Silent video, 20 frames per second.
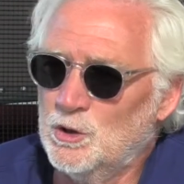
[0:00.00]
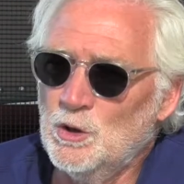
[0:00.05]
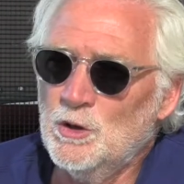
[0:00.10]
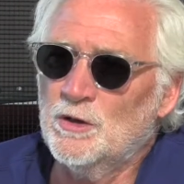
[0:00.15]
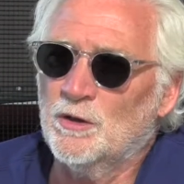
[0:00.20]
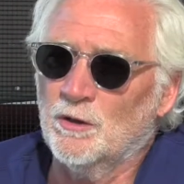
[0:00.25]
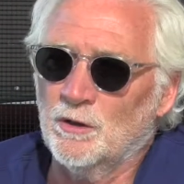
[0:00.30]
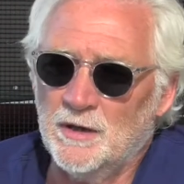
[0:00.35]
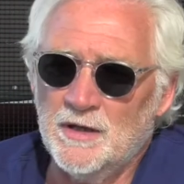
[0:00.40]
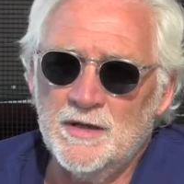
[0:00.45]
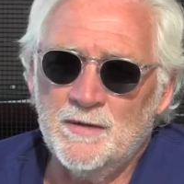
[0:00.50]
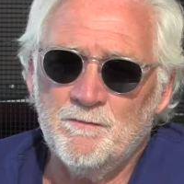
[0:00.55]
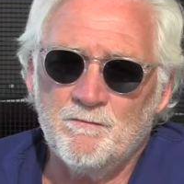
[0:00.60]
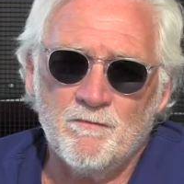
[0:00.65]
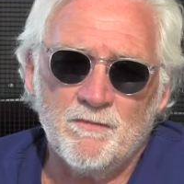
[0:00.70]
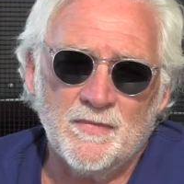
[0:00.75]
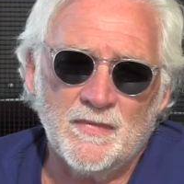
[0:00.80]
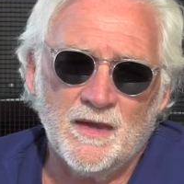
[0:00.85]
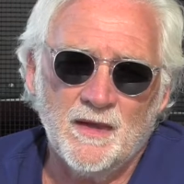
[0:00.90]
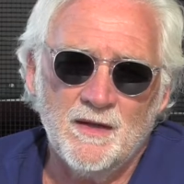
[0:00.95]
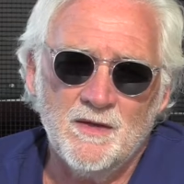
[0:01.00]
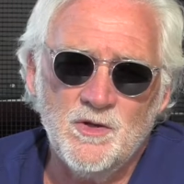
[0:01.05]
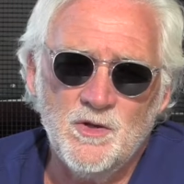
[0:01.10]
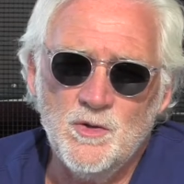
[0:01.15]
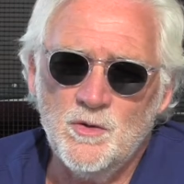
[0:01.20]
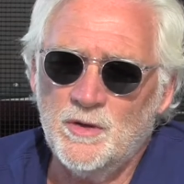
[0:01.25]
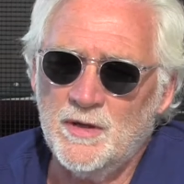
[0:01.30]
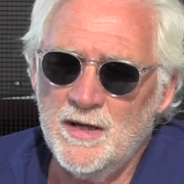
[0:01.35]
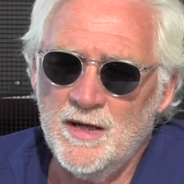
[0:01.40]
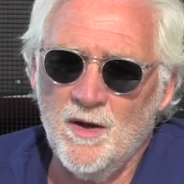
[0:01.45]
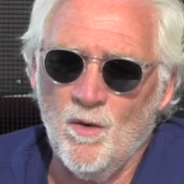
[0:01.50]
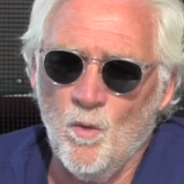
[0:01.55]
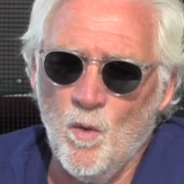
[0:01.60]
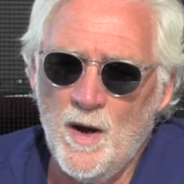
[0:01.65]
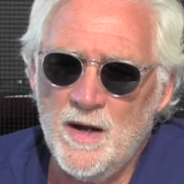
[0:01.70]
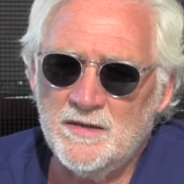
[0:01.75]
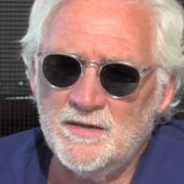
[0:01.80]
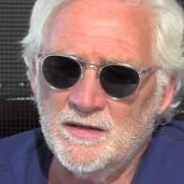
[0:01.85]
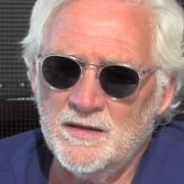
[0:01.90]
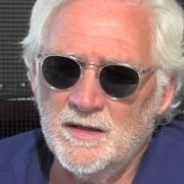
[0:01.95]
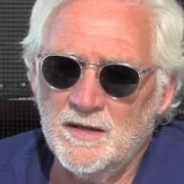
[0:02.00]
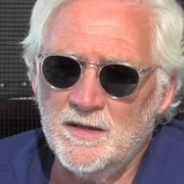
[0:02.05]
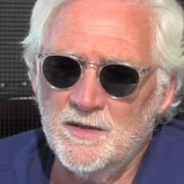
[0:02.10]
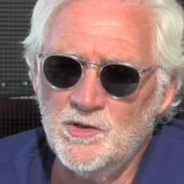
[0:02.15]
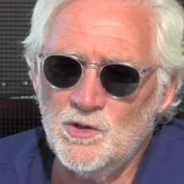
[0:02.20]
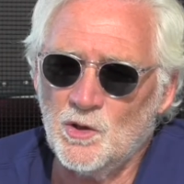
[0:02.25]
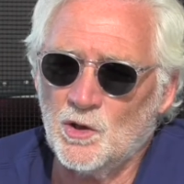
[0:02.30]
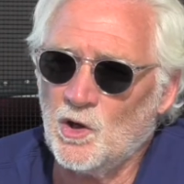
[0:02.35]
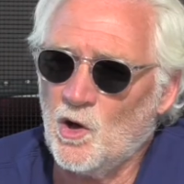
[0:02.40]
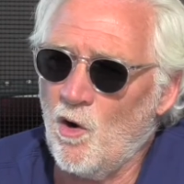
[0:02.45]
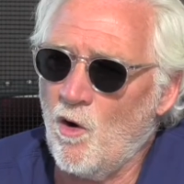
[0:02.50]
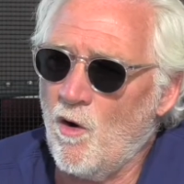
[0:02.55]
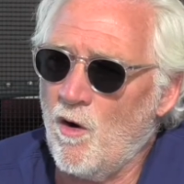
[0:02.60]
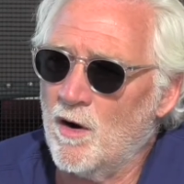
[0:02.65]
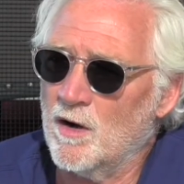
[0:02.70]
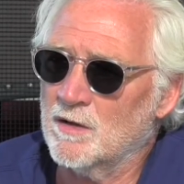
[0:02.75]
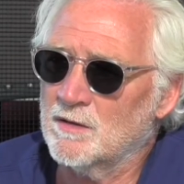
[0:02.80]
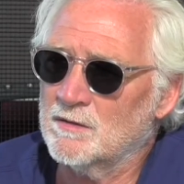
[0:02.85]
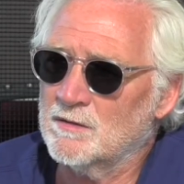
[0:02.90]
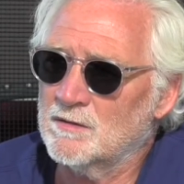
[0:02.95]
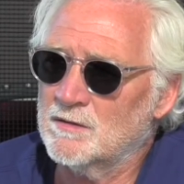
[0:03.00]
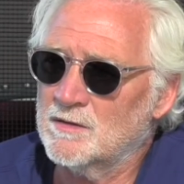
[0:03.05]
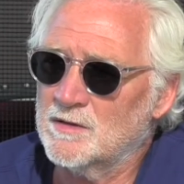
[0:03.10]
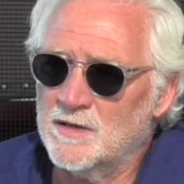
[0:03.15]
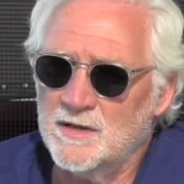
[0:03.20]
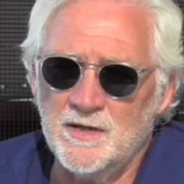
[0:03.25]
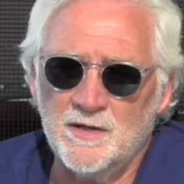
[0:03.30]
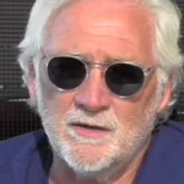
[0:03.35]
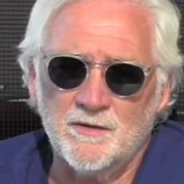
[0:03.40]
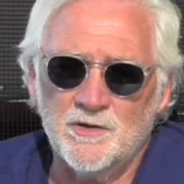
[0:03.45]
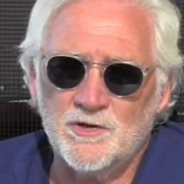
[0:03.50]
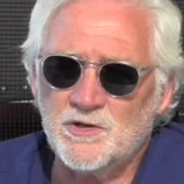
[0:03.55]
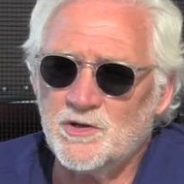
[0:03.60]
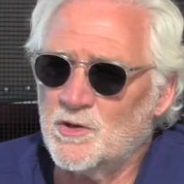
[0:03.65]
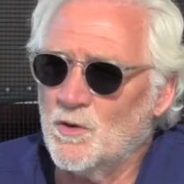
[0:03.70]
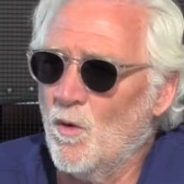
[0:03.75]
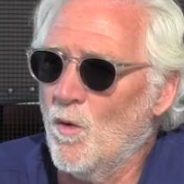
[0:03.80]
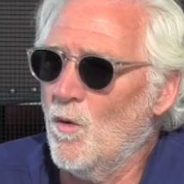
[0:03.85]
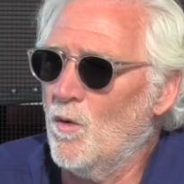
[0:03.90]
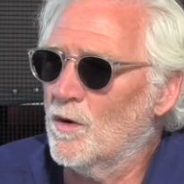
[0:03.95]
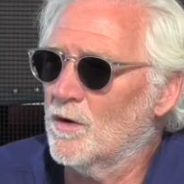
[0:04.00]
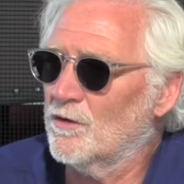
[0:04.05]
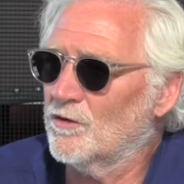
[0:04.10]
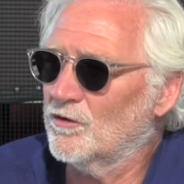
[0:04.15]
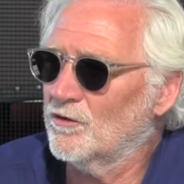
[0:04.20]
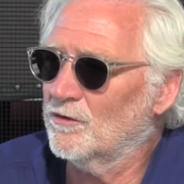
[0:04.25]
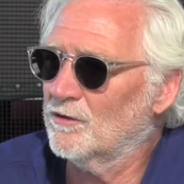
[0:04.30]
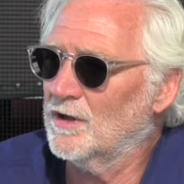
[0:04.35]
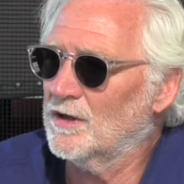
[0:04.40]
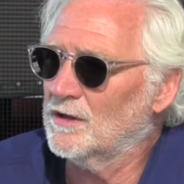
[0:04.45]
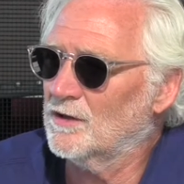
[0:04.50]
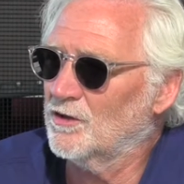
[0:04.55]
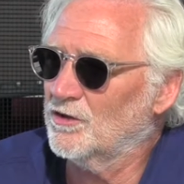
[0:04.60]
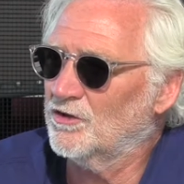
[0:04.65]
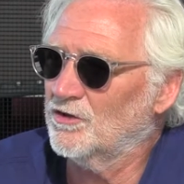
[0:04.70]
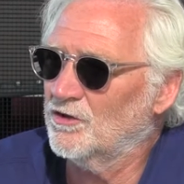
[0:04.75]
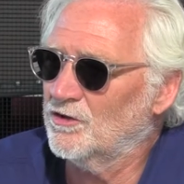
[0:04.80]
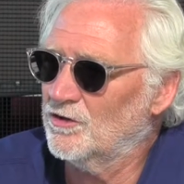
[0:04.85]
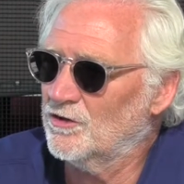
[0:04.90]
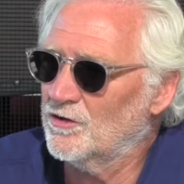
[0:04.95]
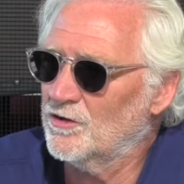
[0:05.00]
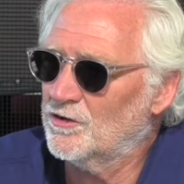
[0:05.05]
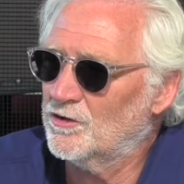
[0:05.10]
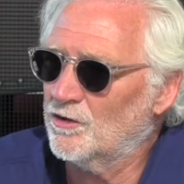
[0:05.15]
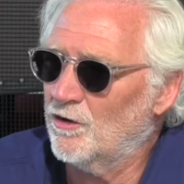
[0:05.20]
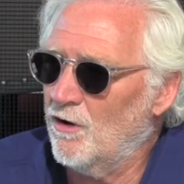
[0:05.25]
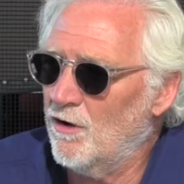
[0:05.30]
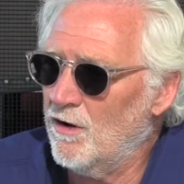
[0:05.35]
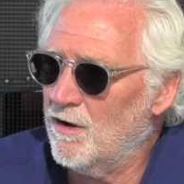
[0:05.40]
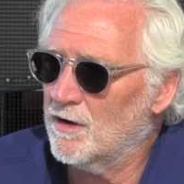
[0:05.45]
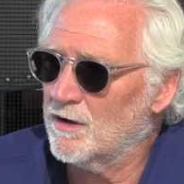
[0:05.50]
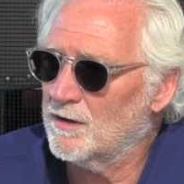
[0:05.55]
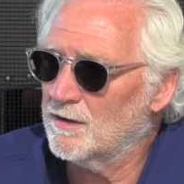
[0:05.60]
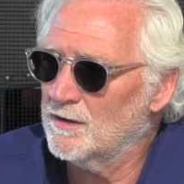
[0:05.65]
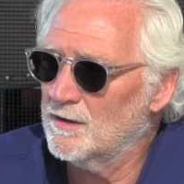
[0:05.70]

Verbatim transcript: literally, you can't wait to get in your car to hear the scores and listen to the talk.